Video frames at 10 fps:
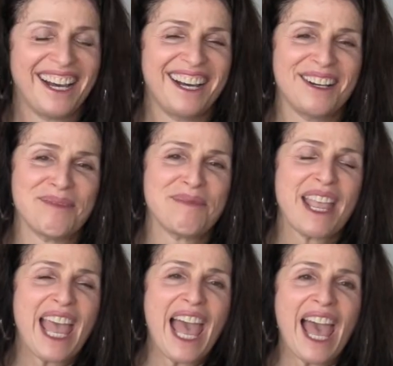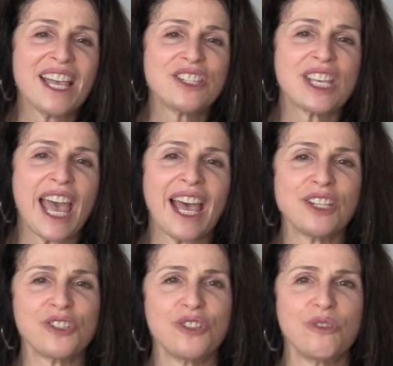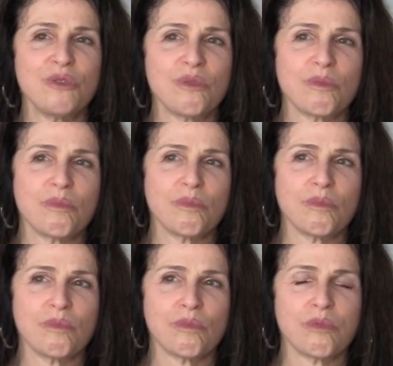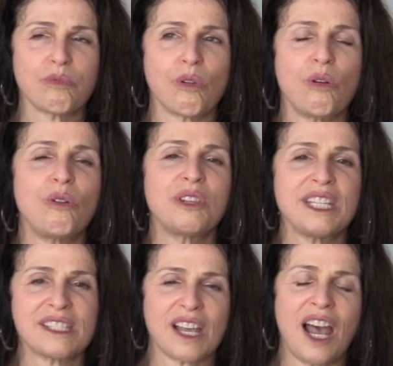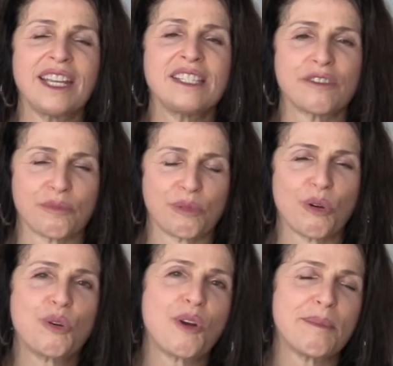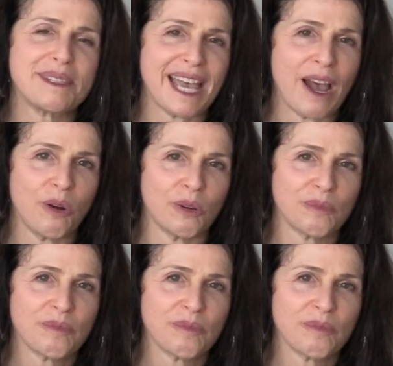As you roll these kinds of programs out,